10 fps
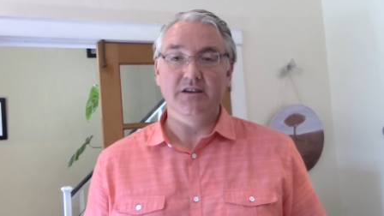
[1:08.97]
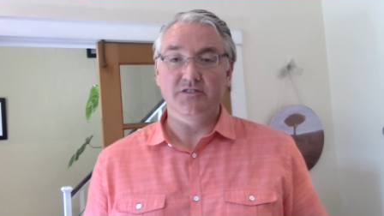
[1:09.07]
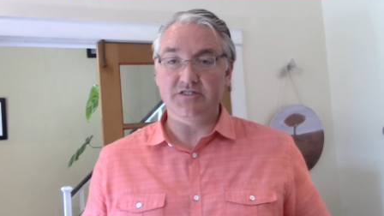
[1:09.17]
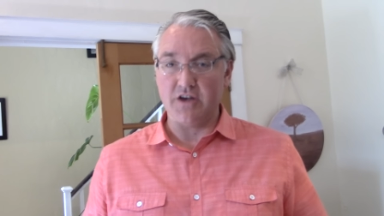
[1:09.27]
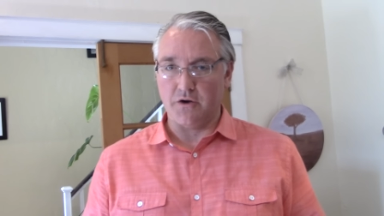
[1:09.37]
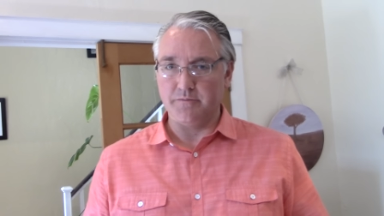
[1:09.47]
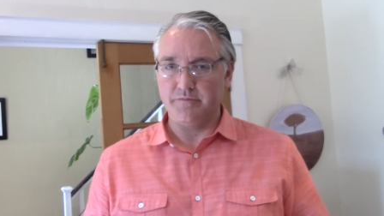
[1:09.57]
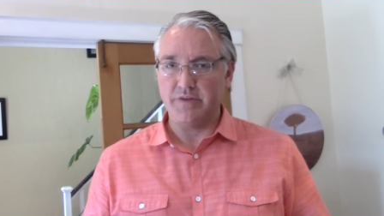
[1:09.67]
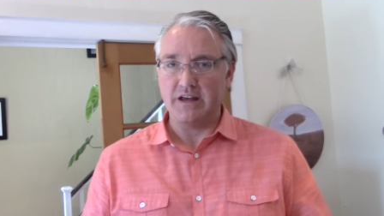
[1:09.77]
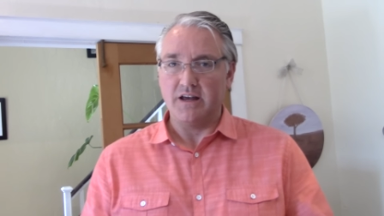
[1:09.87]
So,
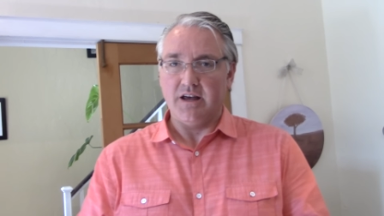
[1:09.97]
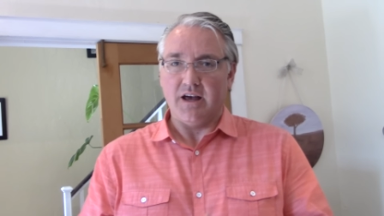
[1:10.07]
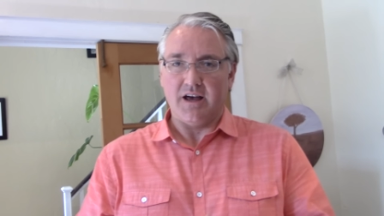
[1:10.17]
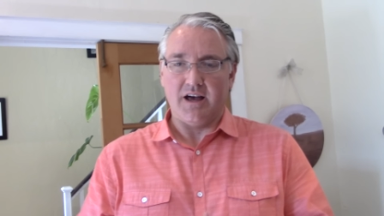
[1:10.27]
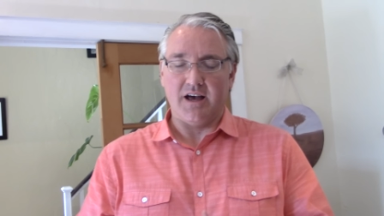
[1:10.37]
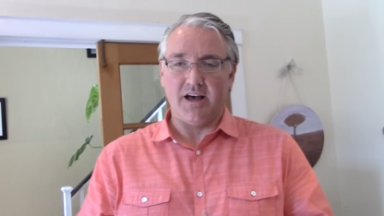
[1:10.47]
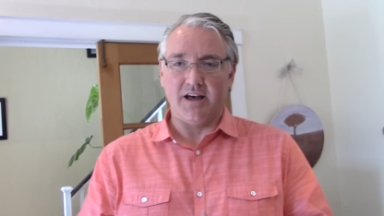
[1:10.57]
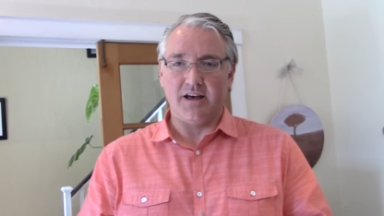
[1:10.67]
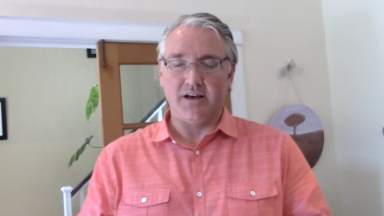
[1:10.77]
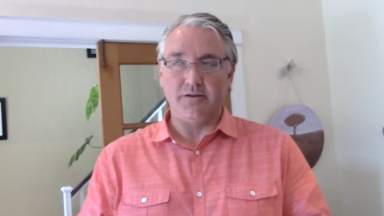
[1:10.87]

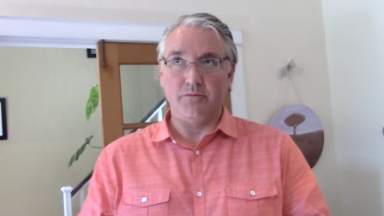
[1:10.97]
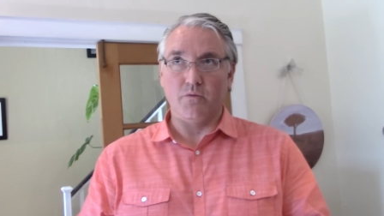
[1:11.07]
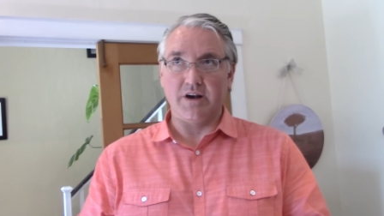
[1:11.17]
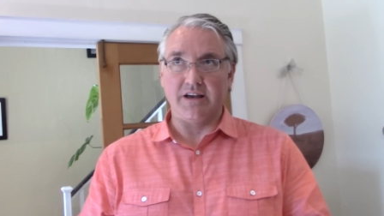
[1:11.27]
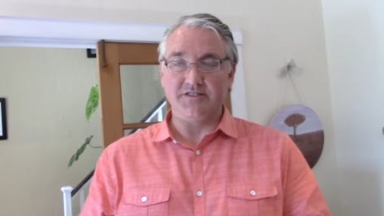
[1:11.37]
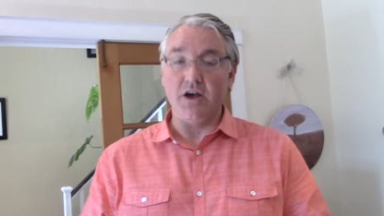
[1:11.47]
uh, what else?